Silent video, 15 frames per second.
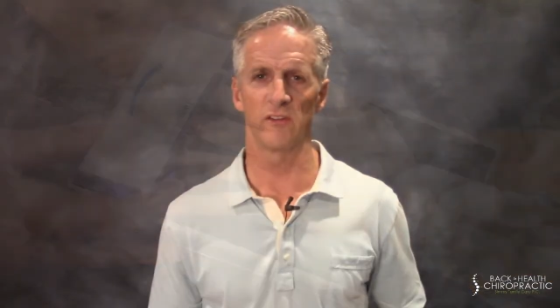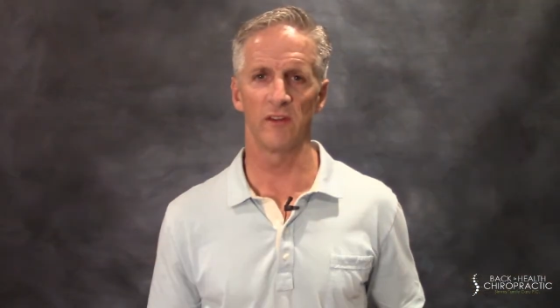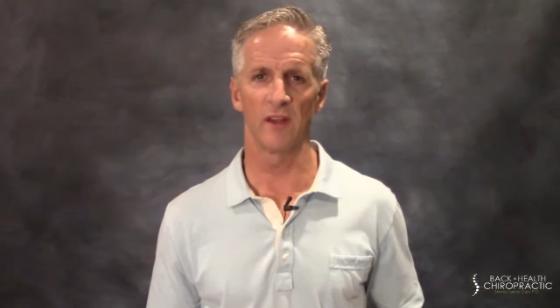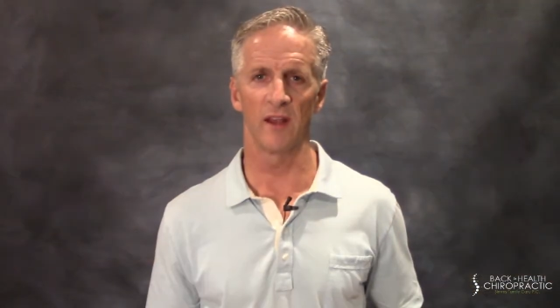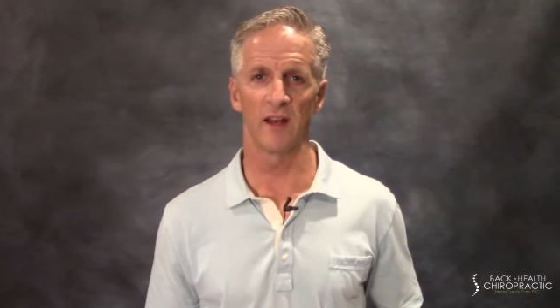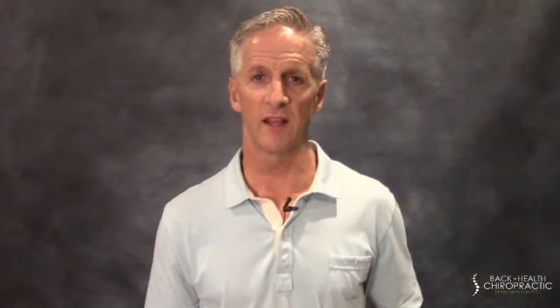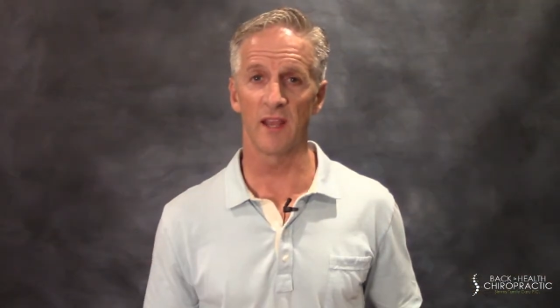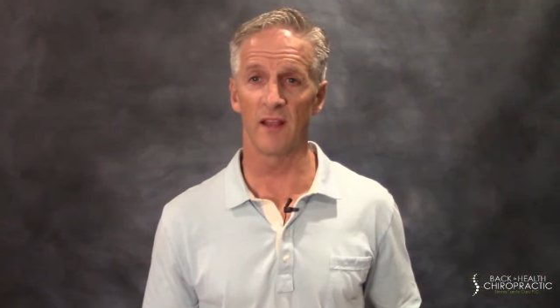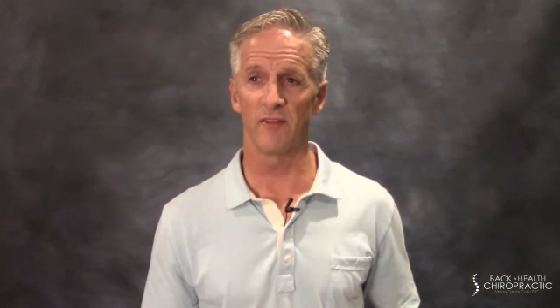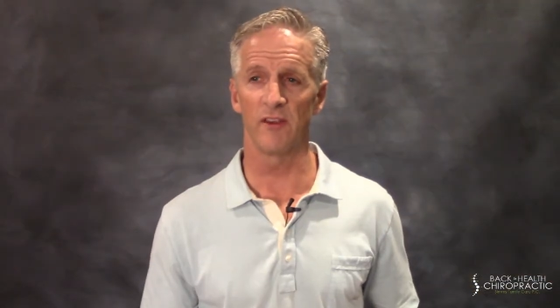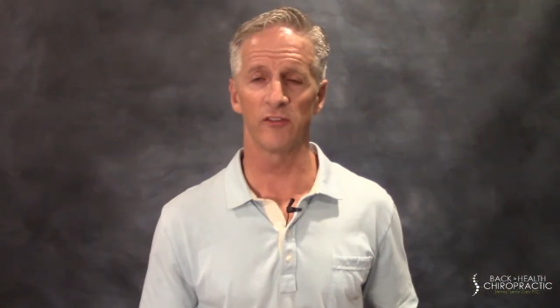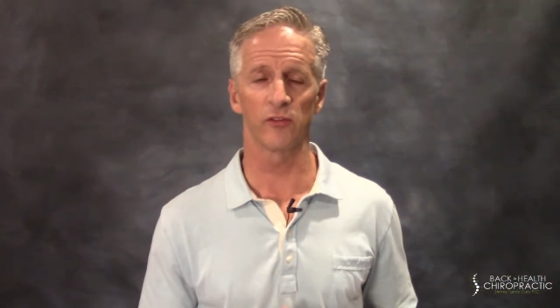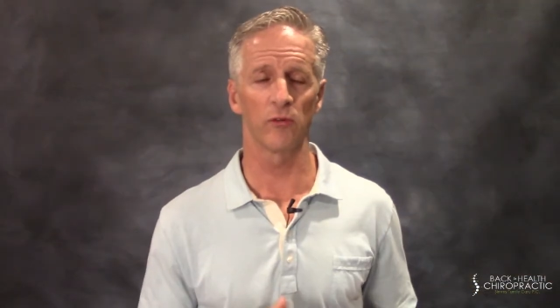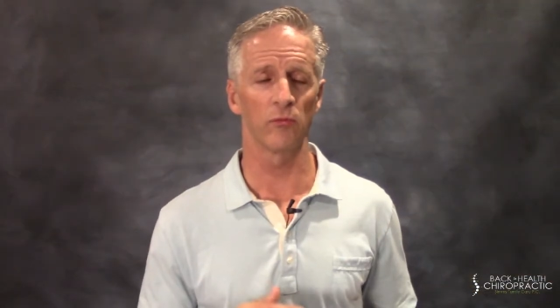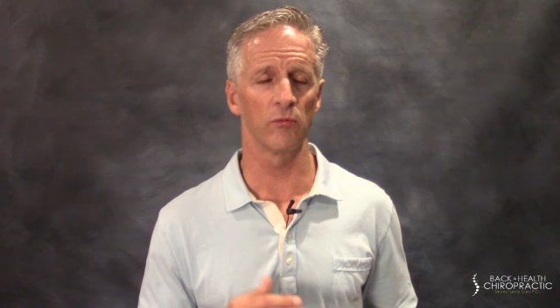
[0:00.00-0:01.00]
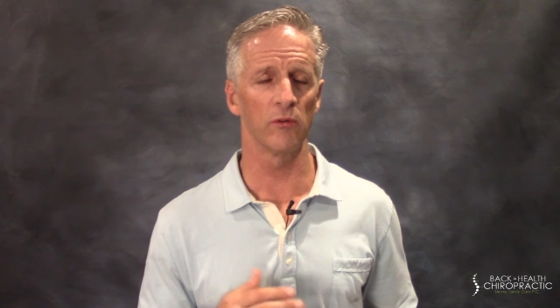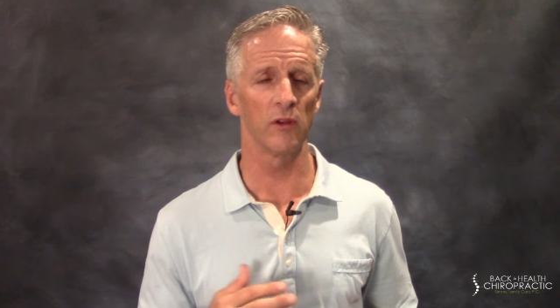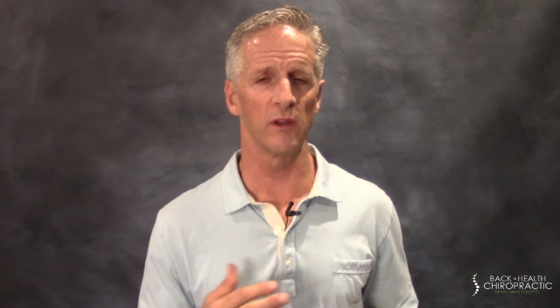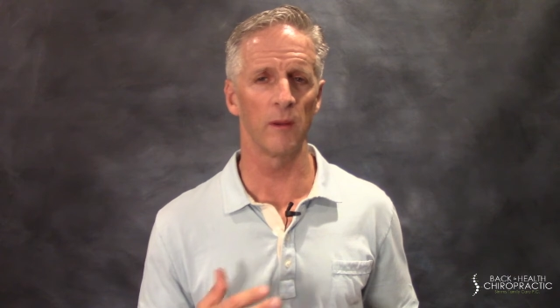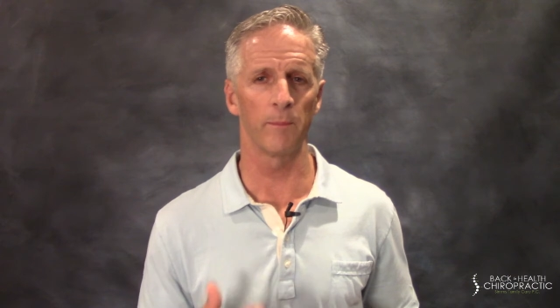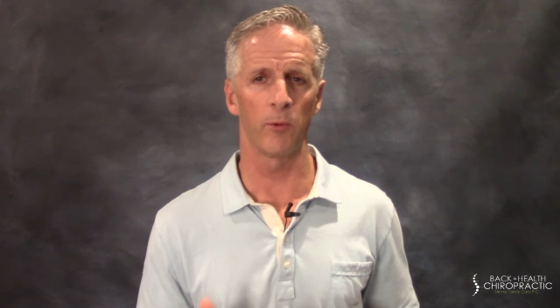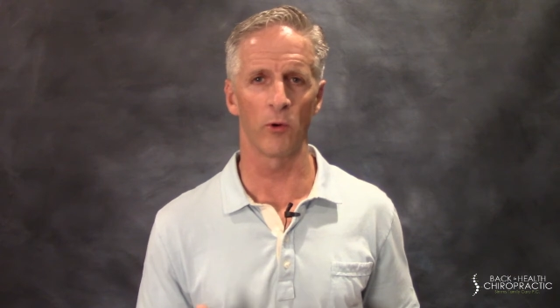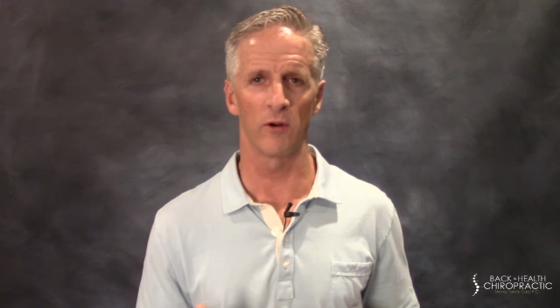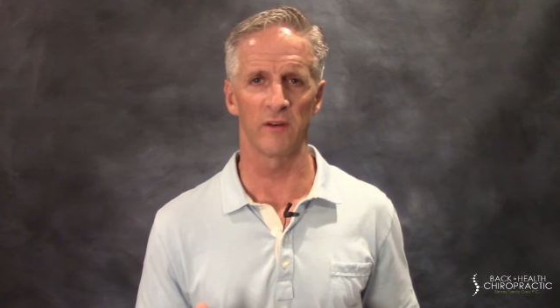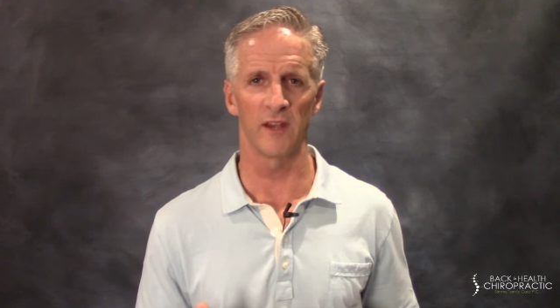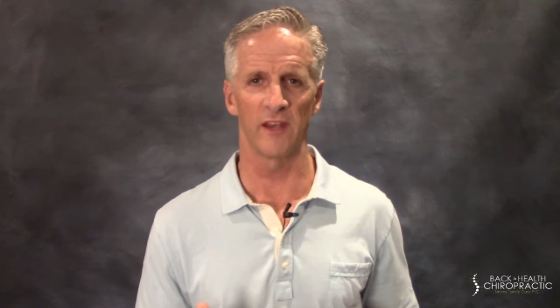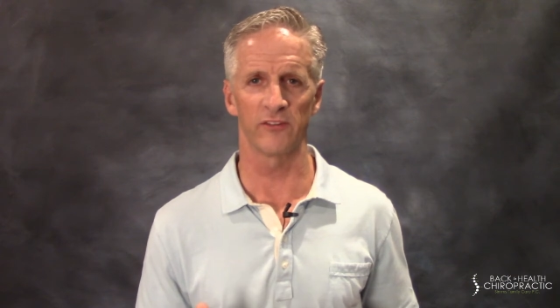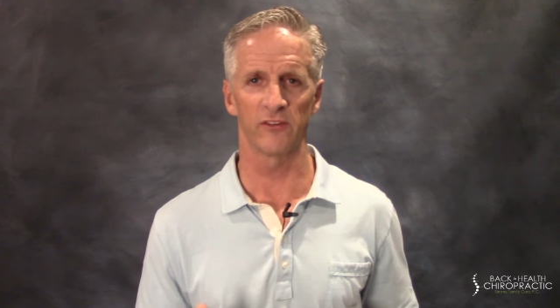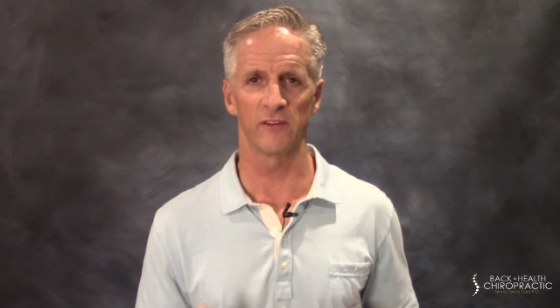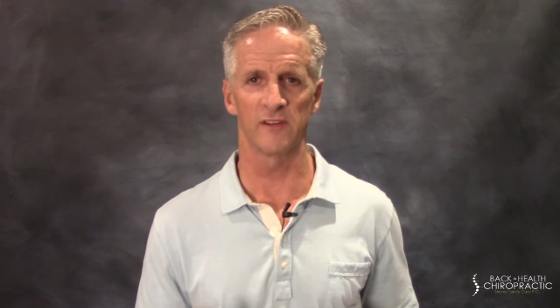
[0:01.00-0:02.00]
And again, these are really important
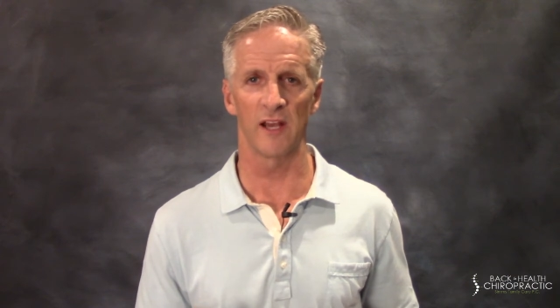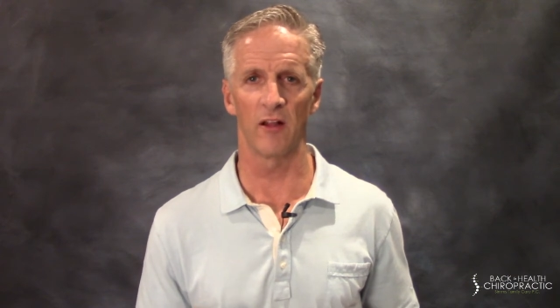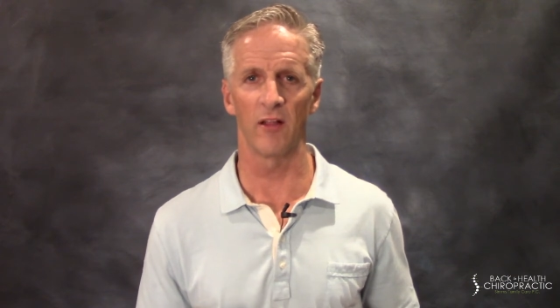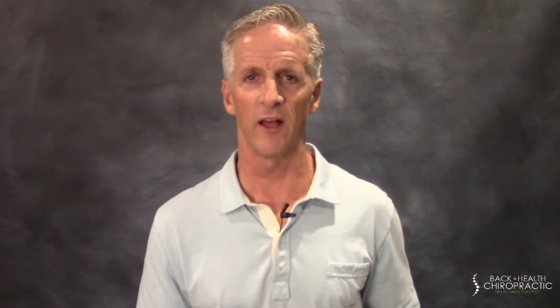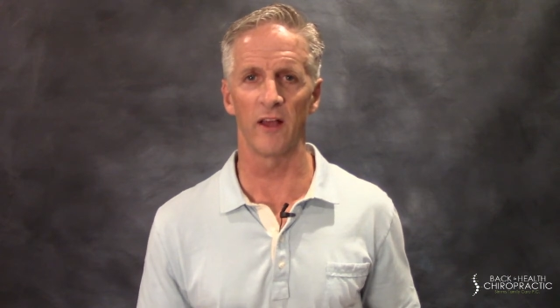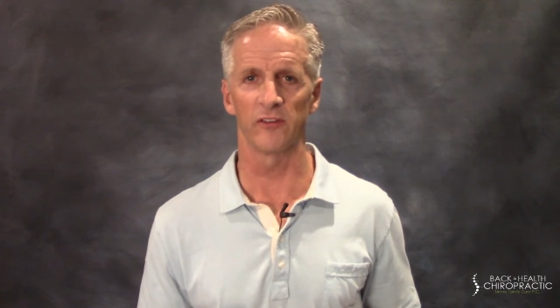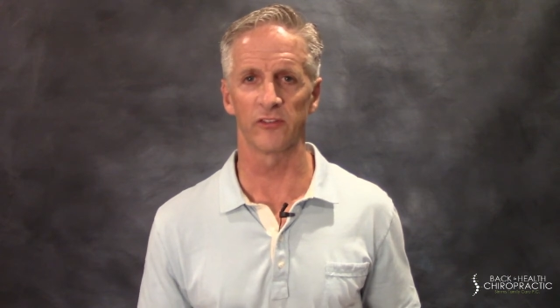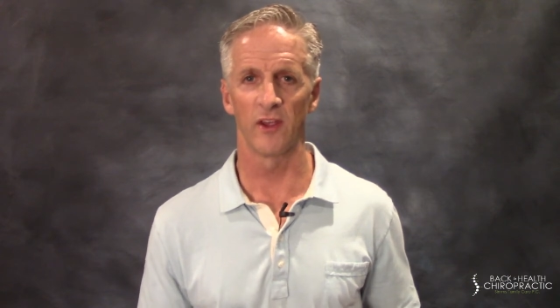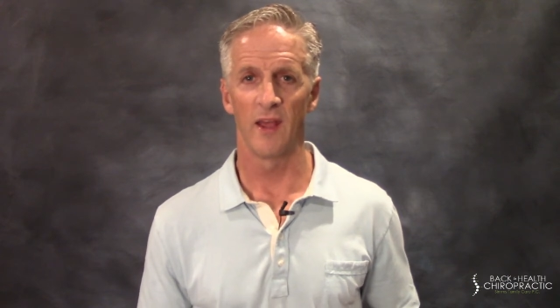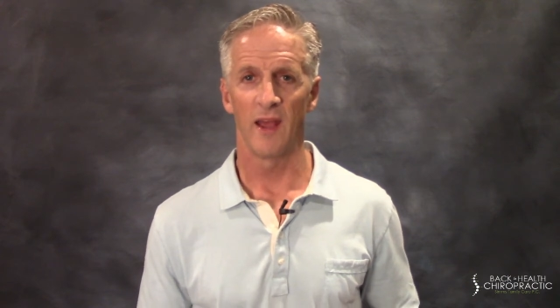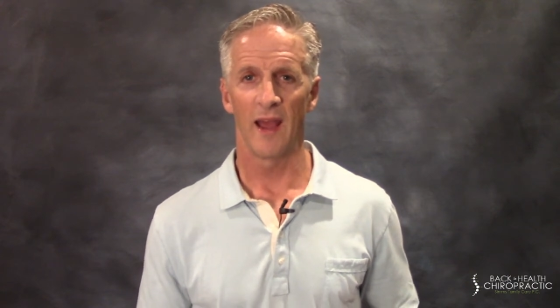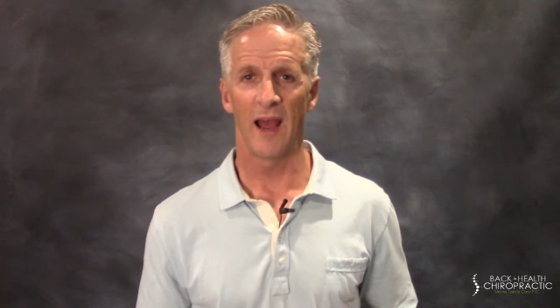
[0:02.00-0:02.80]
tests to tell us